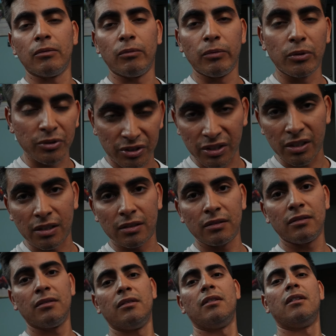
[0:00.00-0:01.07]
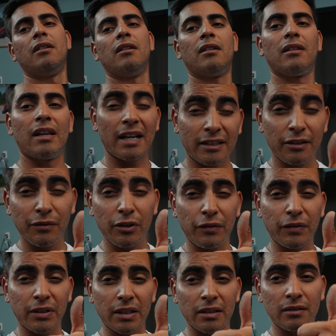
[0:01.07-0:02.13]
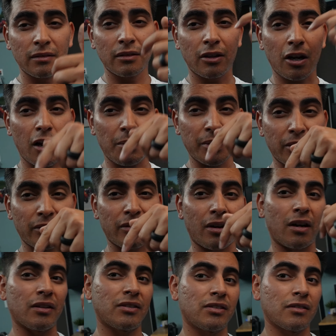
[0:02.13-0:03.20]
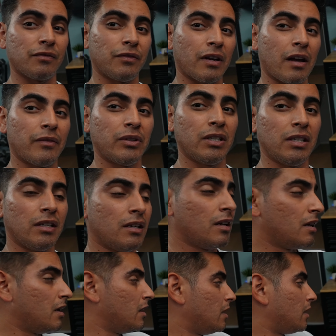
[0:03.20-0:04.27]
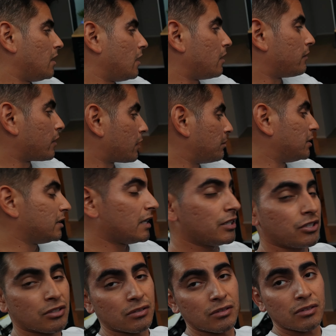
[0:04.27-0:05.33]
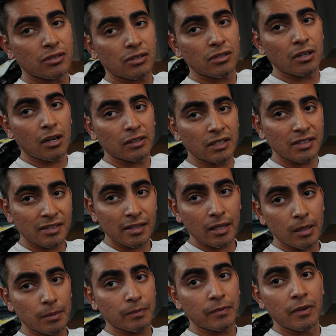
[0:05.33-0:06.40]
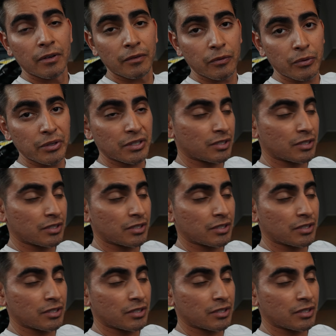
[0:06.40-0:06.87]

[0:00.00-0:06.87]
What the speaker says: We'll see. Like the video if you did, comment your thoughts. If you have any recommendations on the setup for the